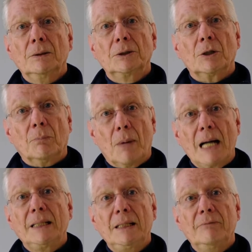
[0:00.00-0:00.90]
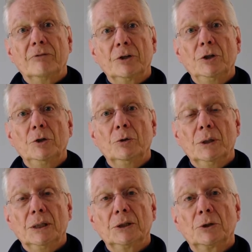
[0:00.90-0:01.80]
So my need for you
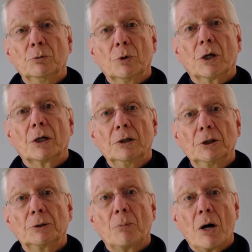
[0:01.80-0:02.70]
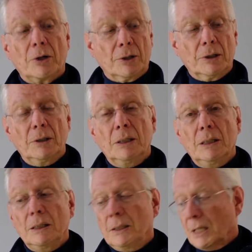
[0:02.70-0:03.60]
is to work smarter,
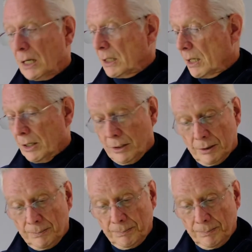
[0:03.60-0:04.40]
not harder.